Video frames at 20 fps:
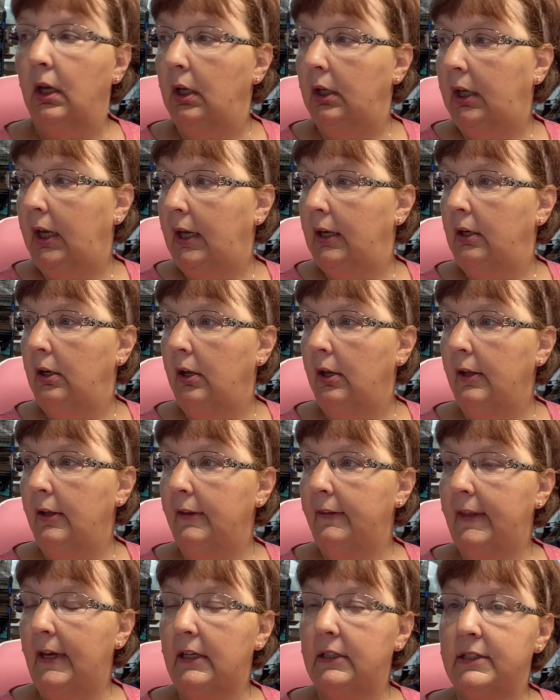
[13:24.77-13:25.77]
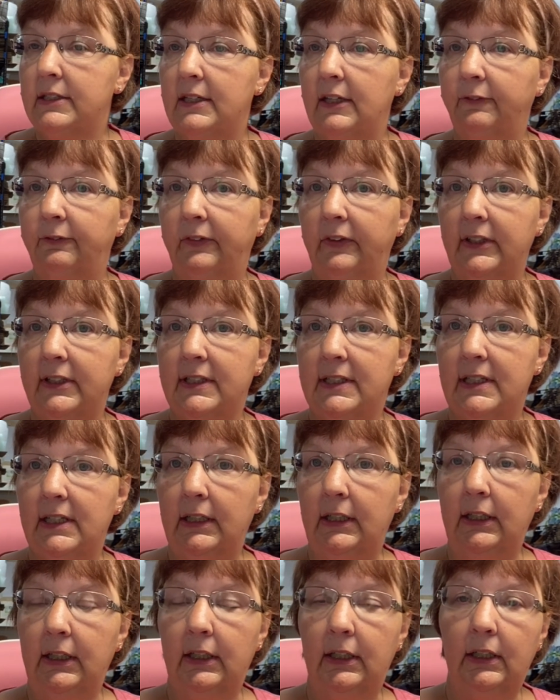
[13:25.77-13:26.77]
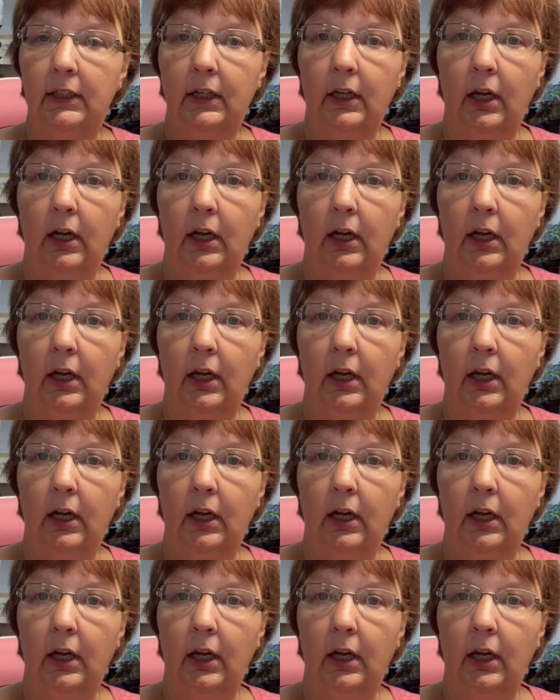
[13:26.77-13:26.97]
got all that stuff listed.